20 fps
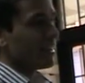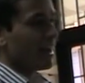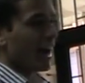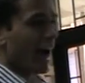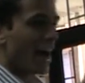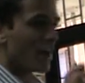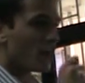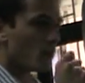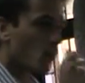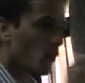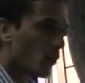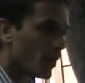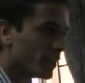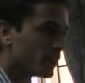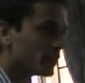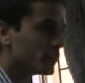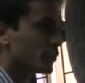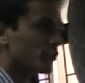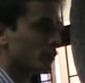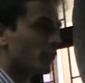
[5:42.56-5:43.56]
I
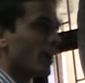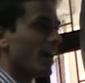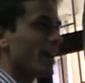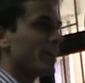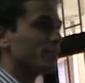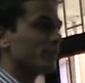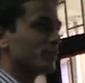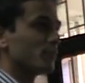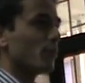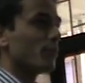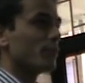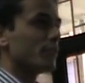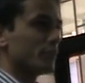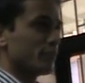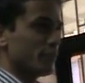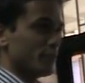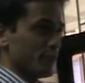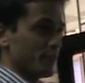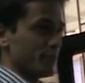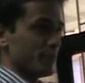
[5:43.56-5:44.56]
will try to order
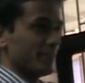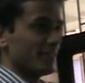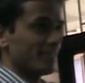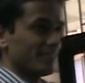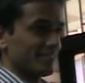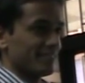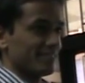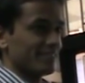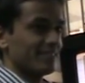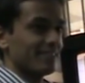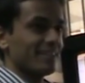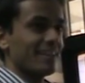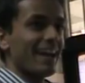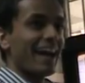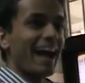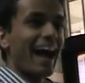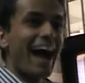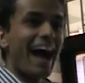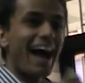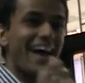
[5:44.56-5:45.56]
food.
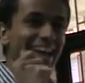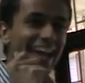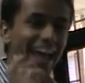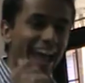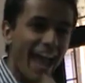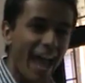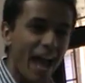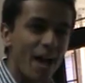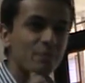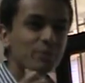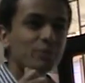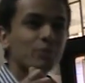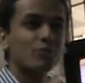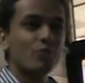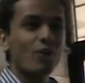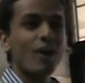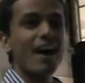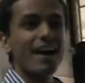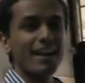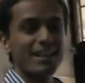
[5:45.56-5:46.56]
I am
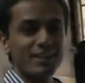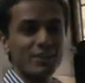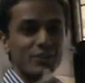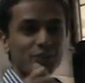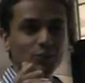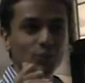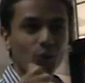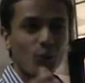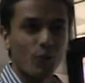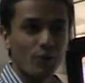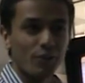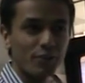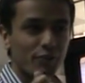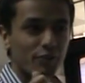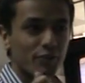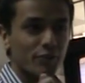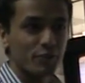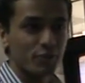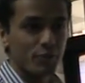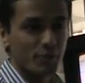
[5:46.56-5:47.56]
trying to order
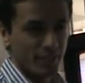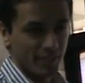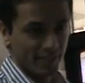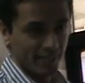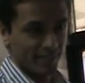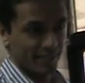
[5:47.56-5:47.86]
food.